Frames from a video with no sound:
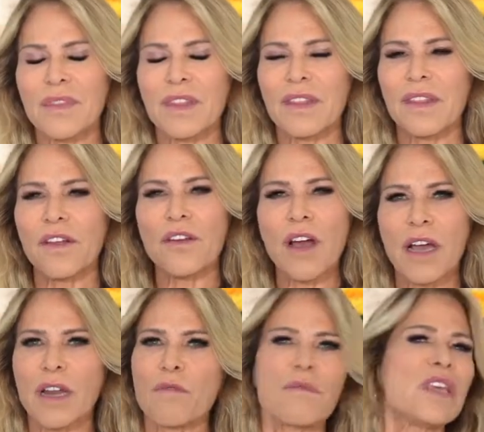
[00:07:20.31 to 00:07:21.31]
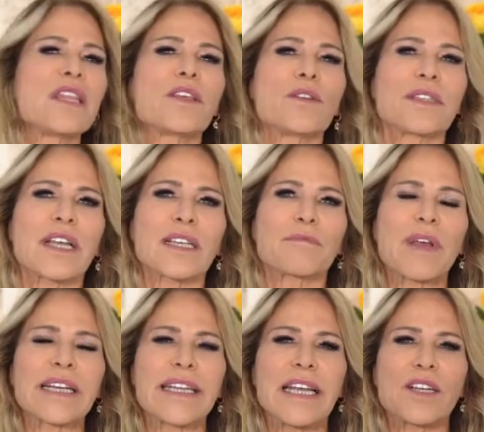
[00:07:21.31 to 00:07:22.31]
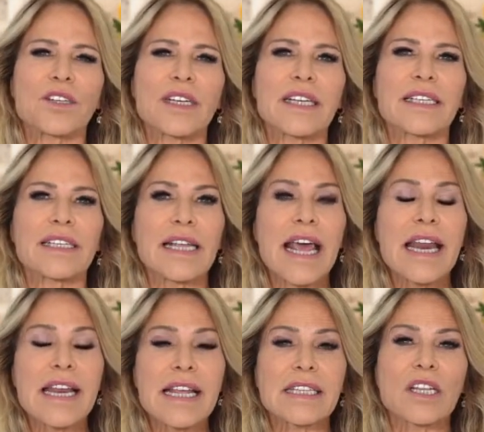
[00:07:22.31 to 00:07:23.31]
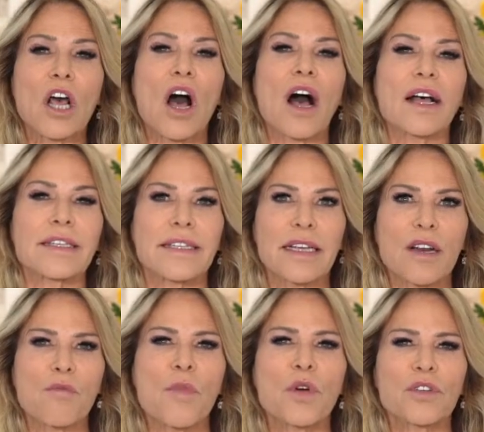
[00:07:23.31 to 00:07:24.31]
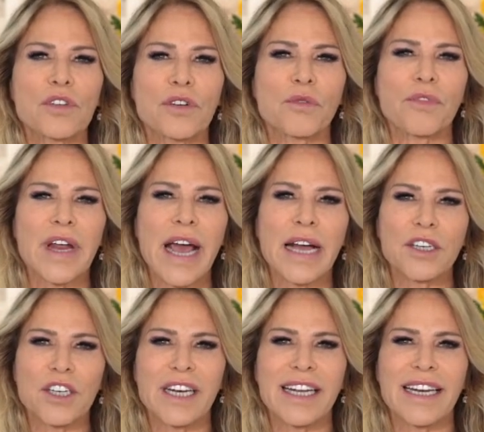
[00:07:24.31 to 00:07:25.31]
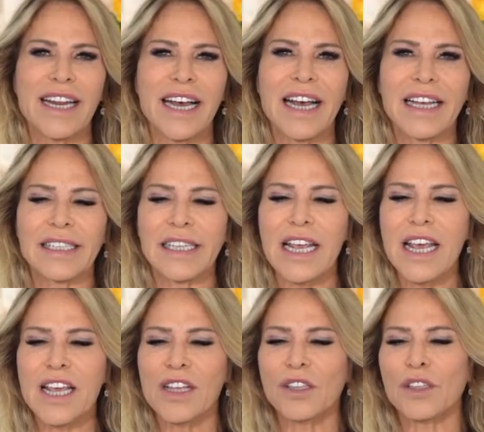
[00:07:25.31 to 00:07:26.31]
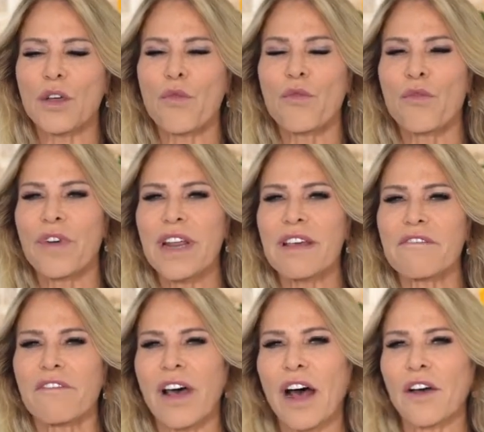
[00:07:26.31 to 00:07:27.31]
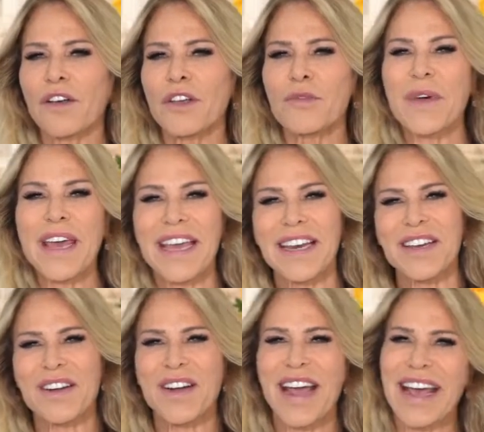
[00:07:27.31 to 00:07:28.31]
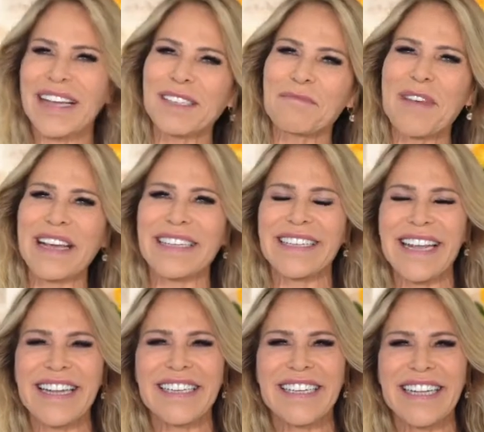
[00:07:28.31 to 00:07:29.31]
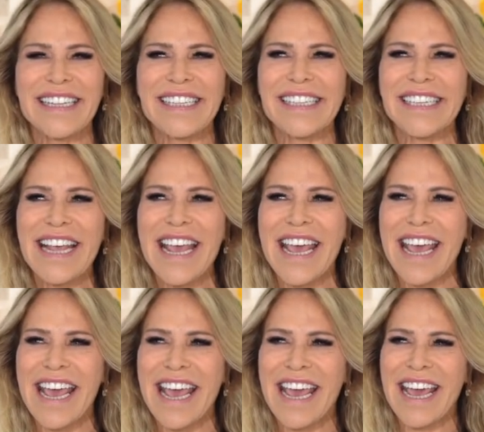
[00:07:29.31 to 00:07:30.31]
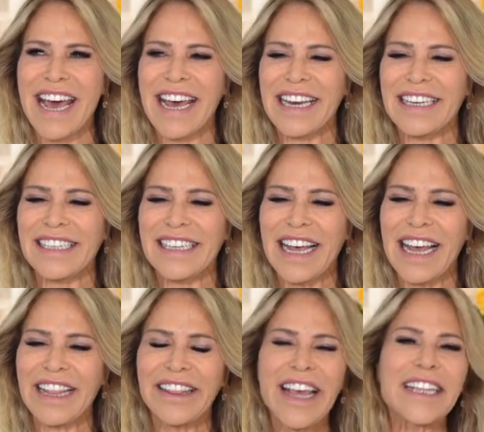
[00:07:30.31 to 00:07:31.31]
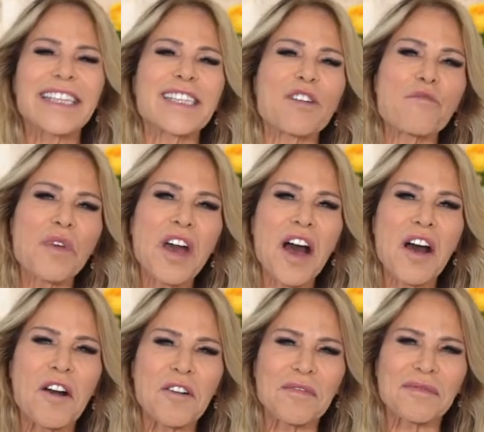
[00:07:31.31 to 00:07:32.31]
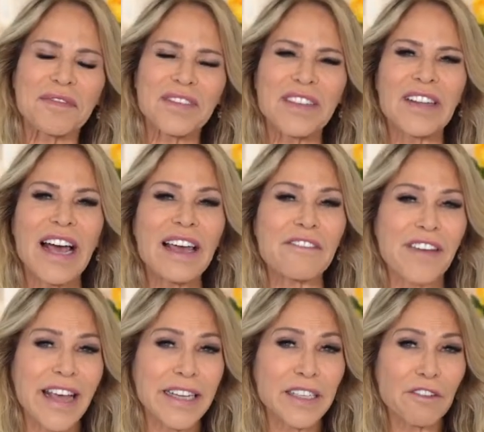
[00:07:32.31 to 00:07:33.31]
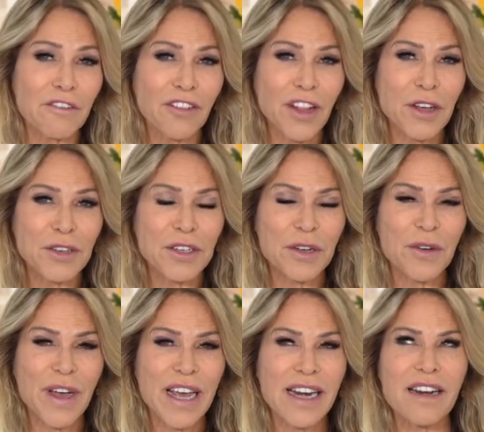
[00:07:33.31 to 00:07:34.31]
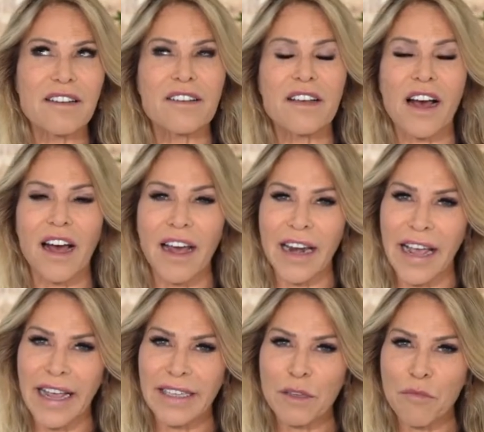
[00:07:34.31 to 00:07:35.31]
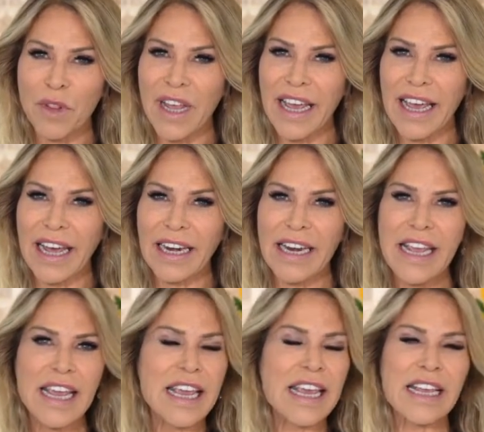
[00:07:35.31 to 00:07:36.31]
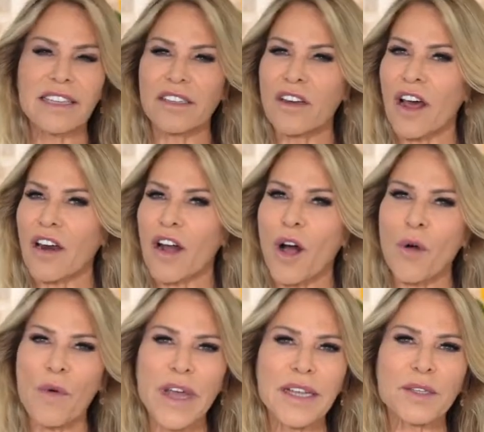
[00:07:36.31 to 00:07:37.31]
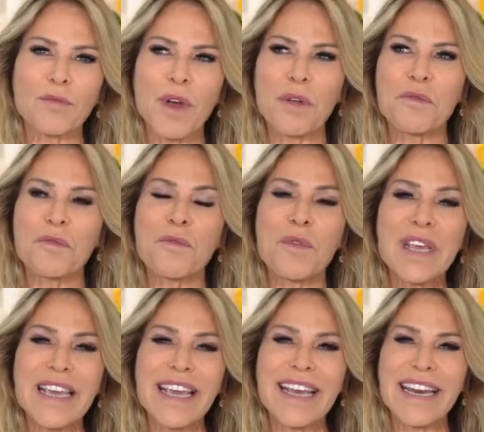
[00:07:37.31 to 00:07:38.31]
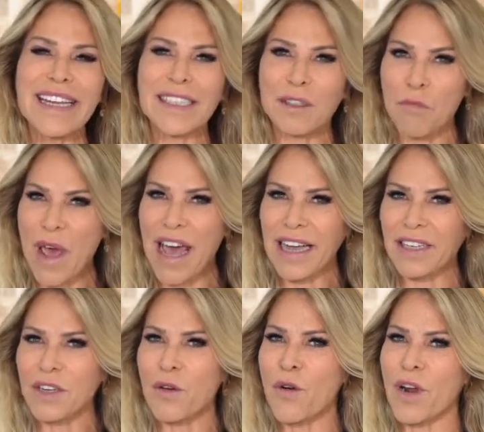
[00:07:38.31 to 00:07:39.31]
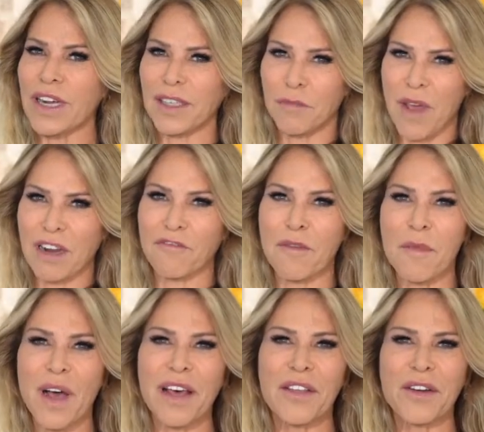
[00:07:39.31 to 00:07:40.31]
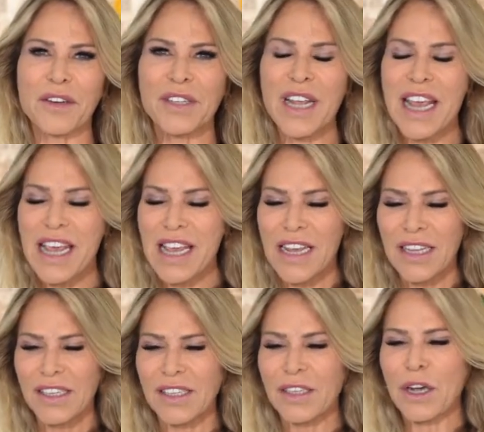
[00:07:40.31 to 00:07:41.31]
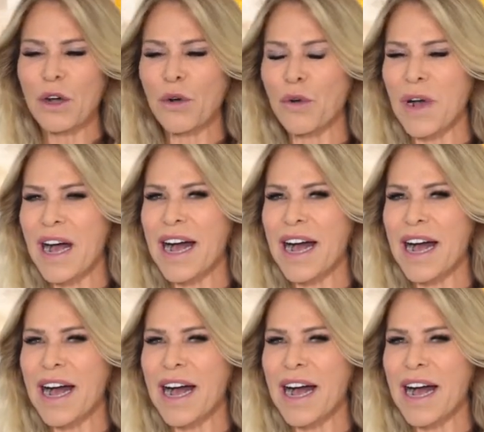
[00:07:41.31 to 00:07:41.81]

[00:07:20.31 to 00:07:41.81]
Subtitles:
they're not going to meet those expectations, and it's causing an emotional reaction in us? So reevaluate your expectations and let some go. Life has a flow to it. God has a plan. It's not always what we can expect or expect from others. So